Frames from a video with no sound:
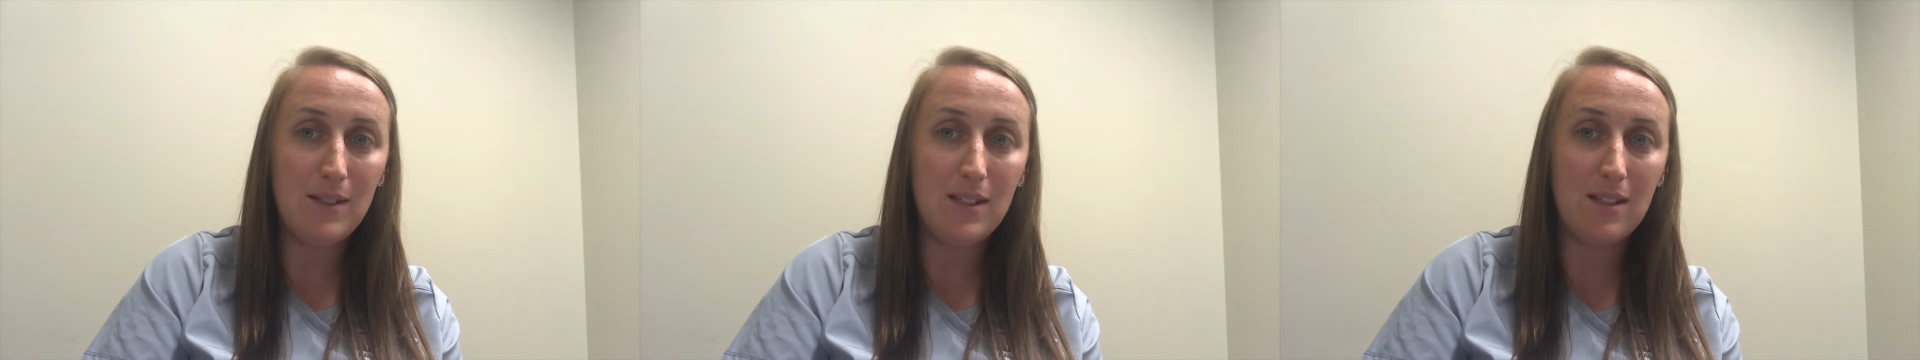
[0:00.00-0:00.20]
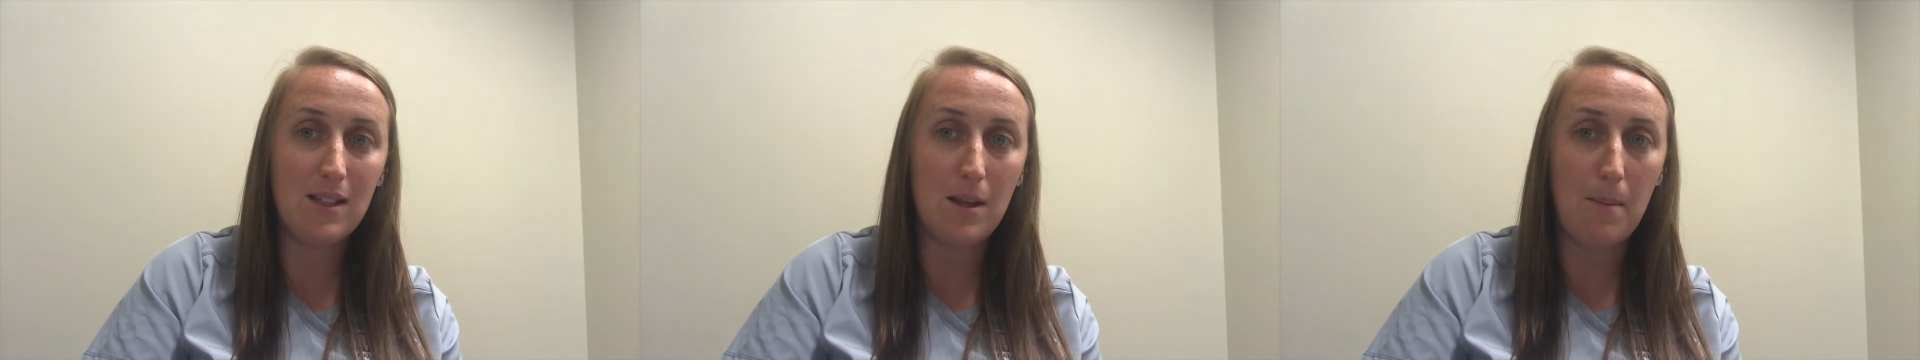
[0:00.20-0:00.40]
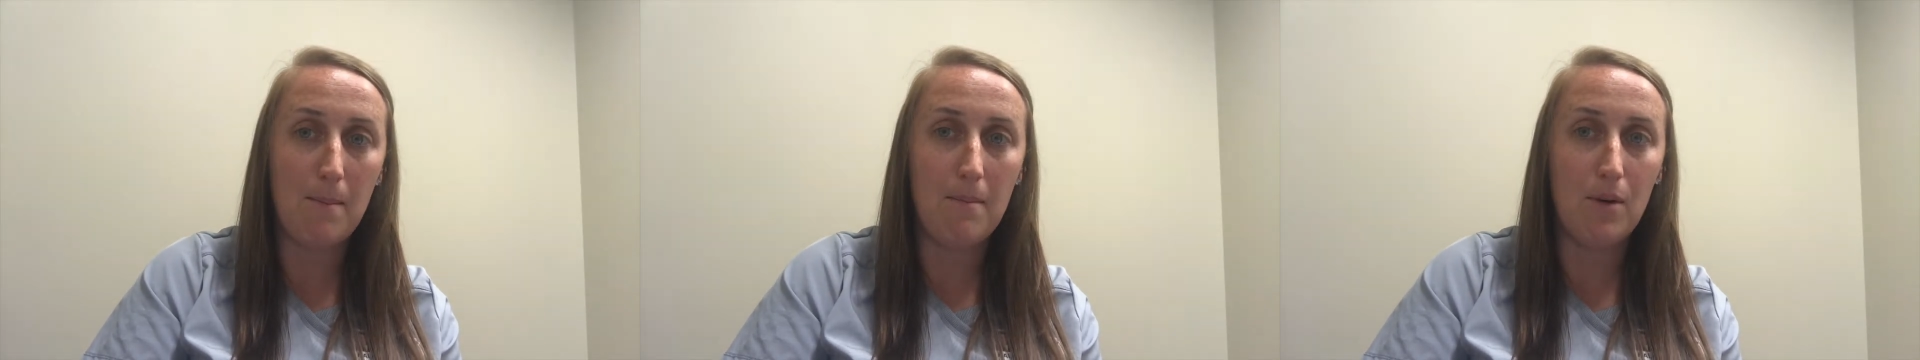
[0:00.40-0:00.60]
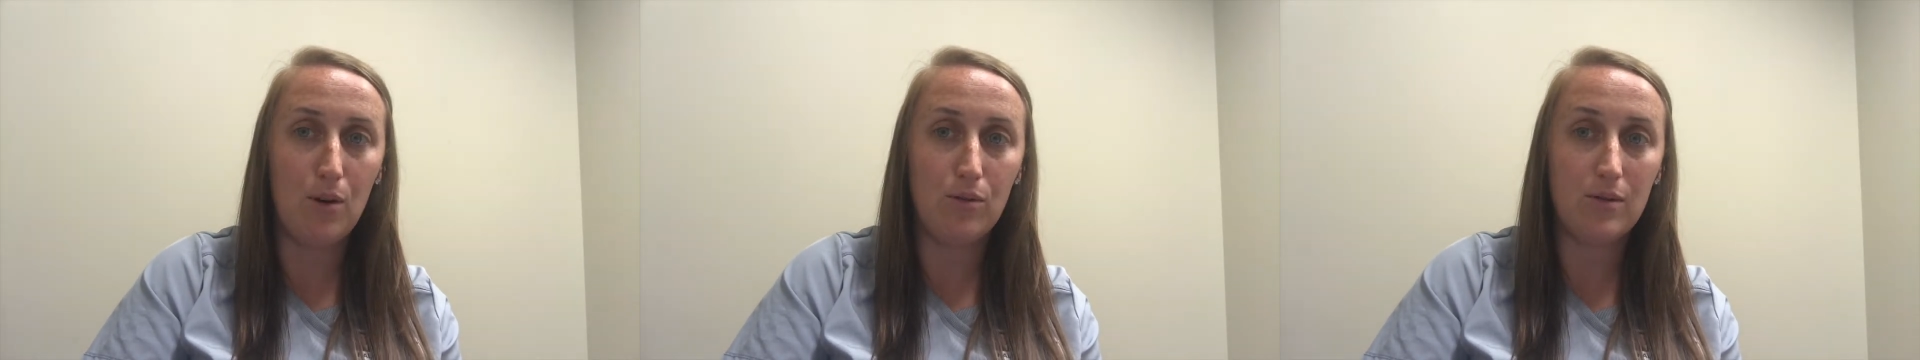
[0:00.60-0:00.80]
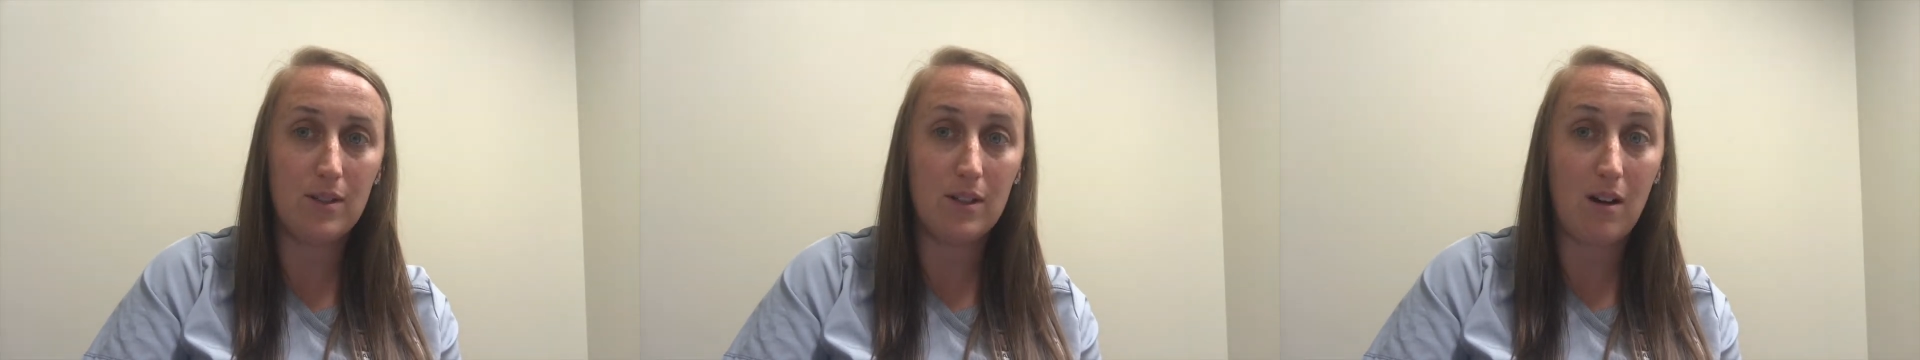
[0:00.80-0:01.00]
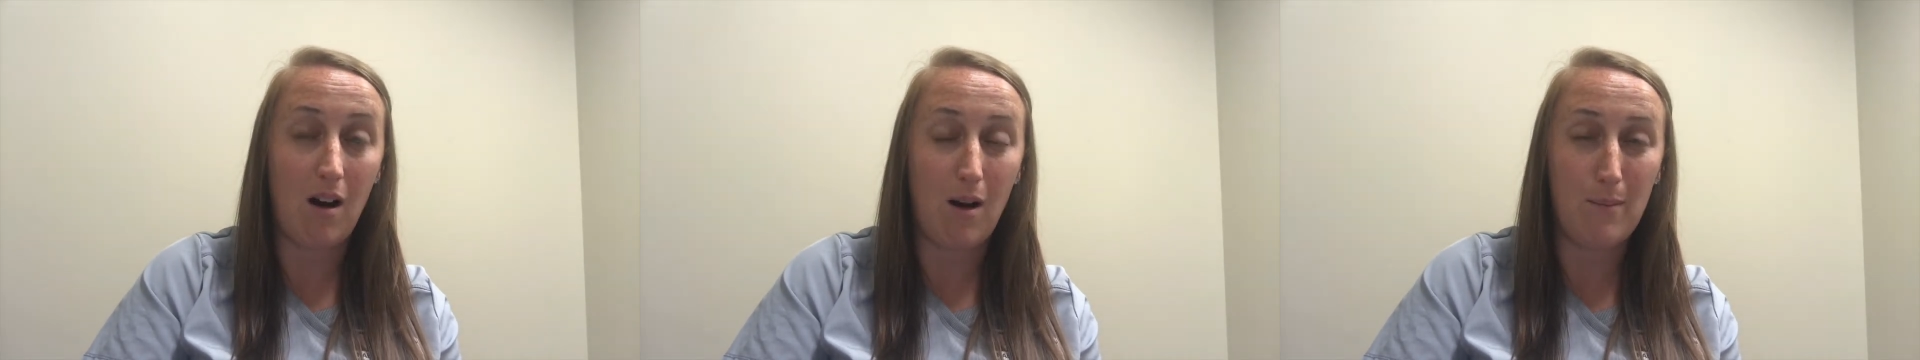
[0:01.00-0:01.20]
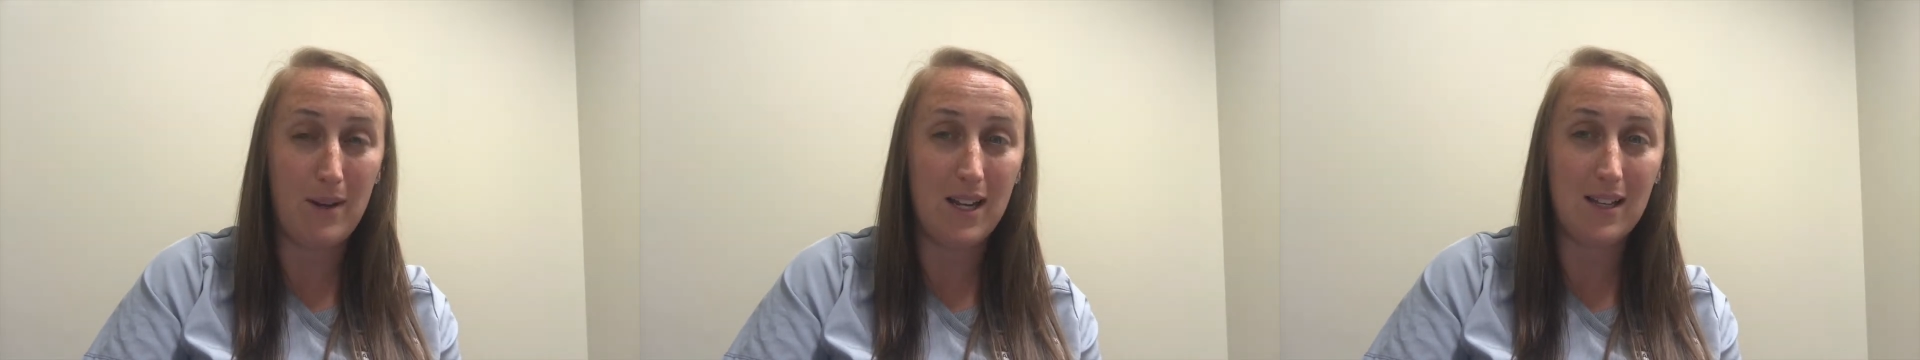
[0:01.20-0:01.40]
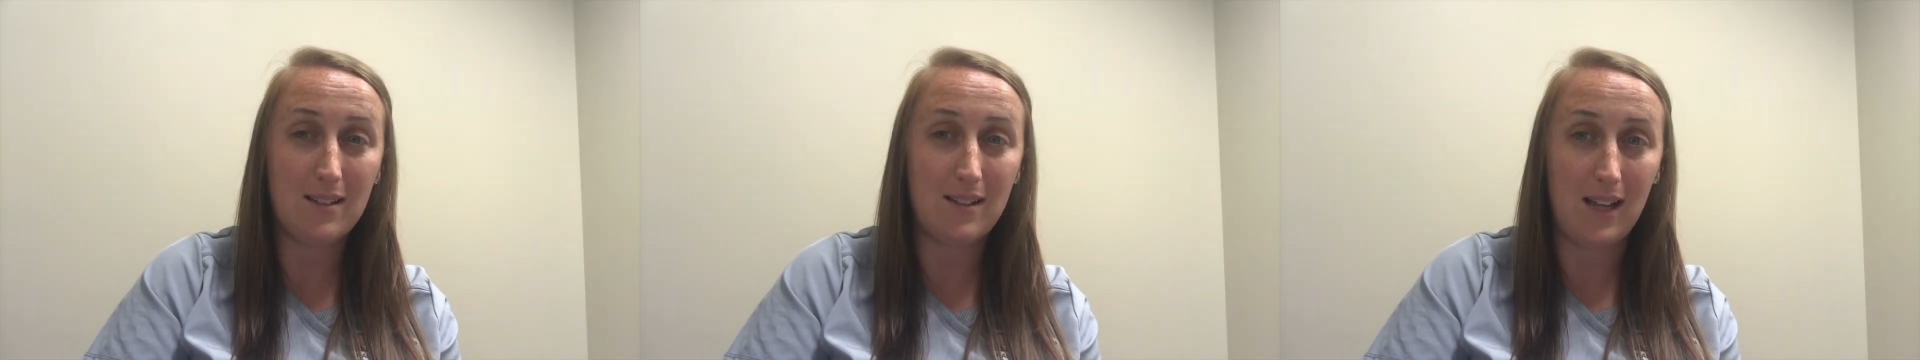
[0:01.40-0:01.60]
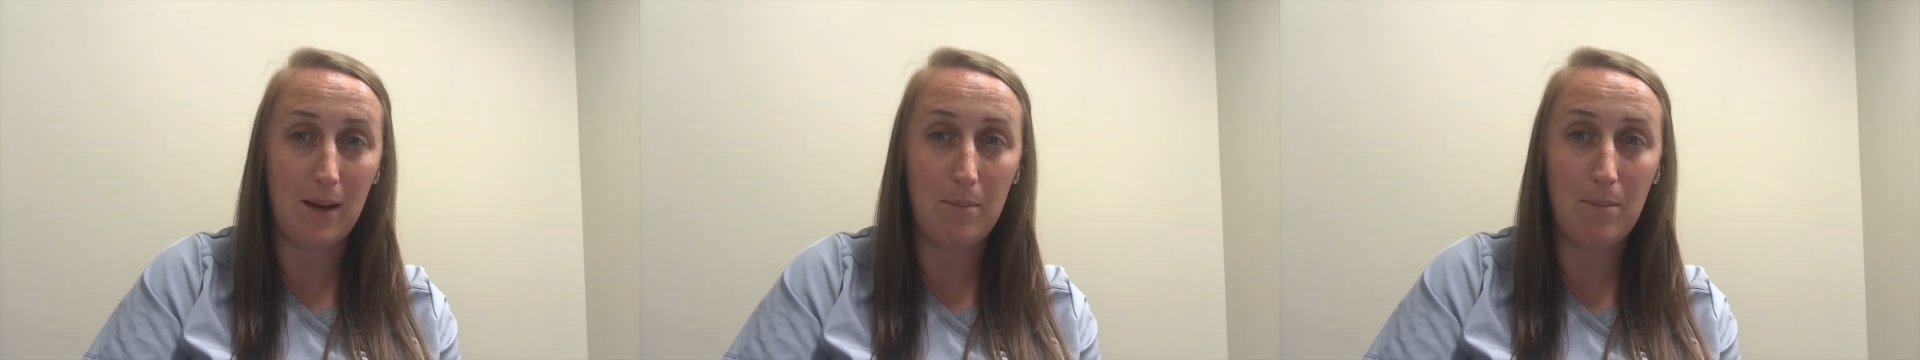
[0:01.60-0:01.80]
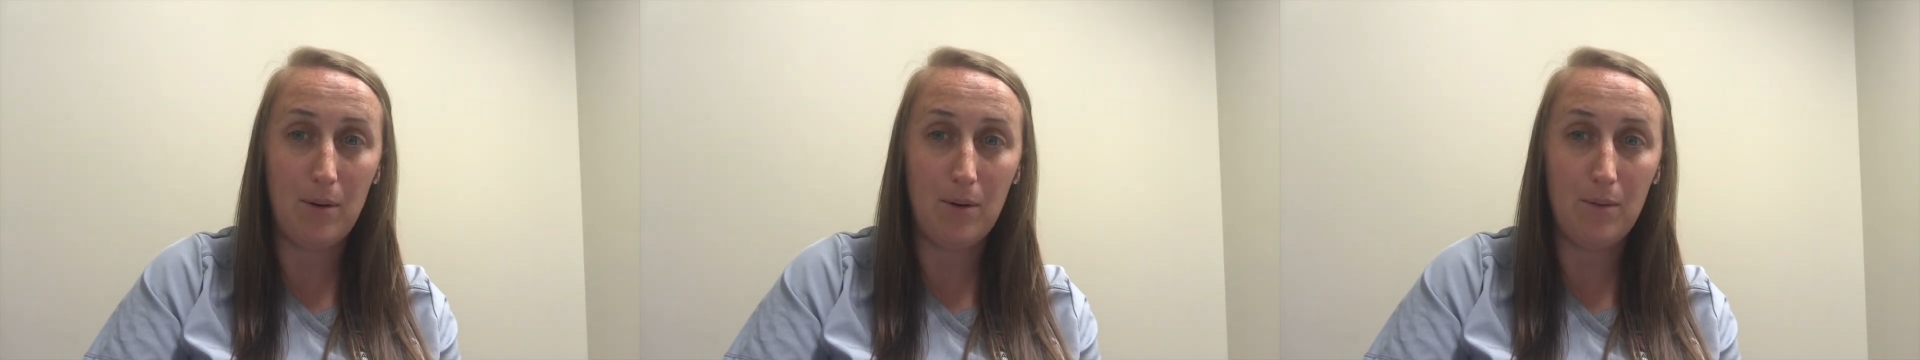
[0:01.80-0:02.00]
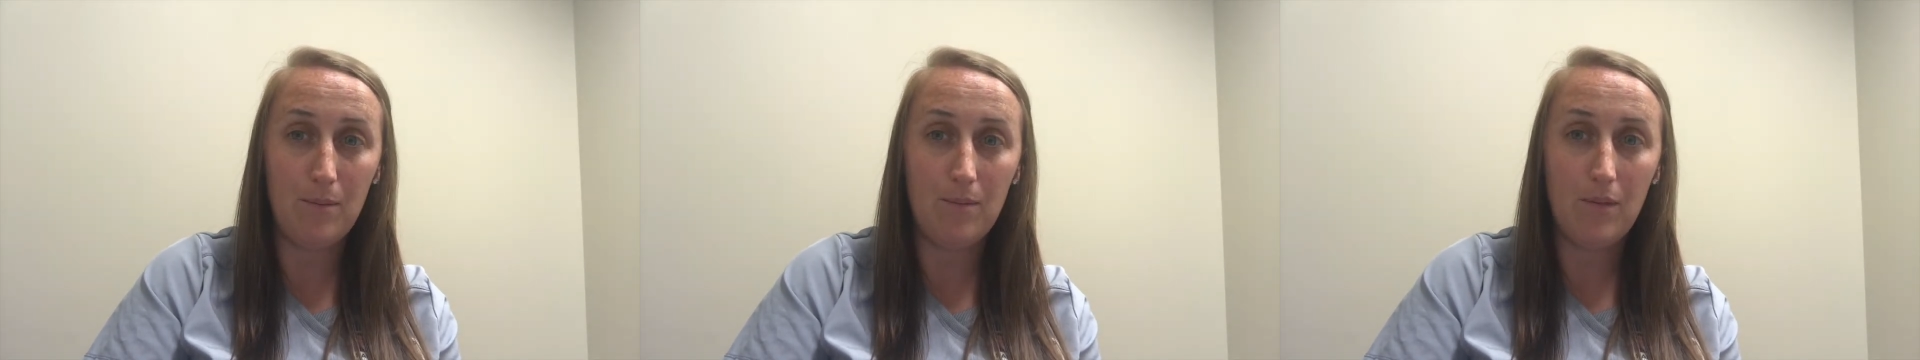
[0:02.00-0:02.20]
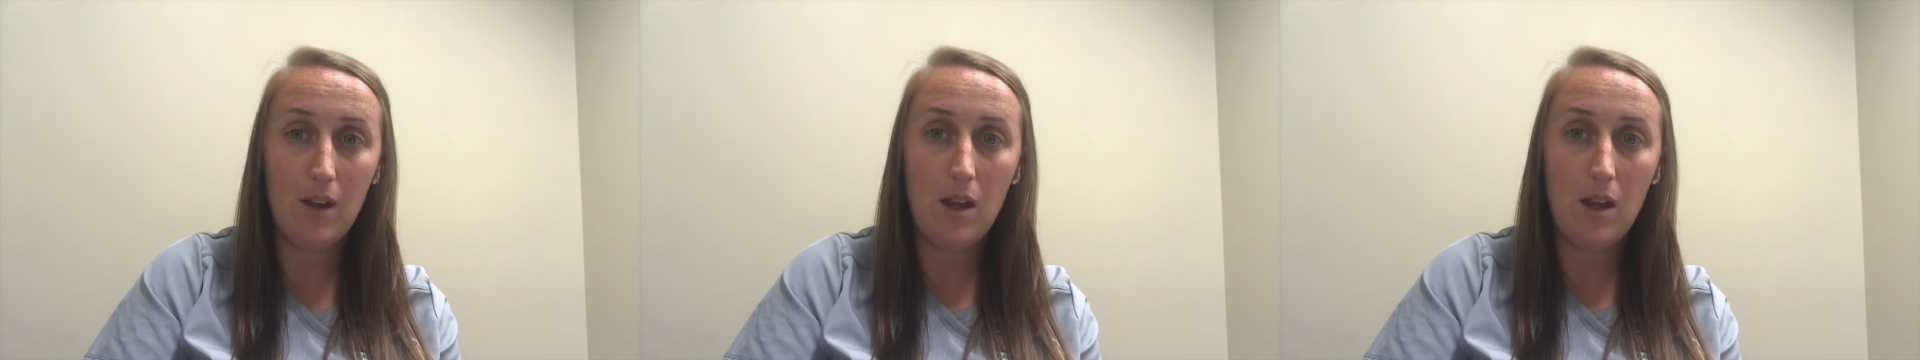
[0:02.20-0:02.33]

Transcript: is the most common example.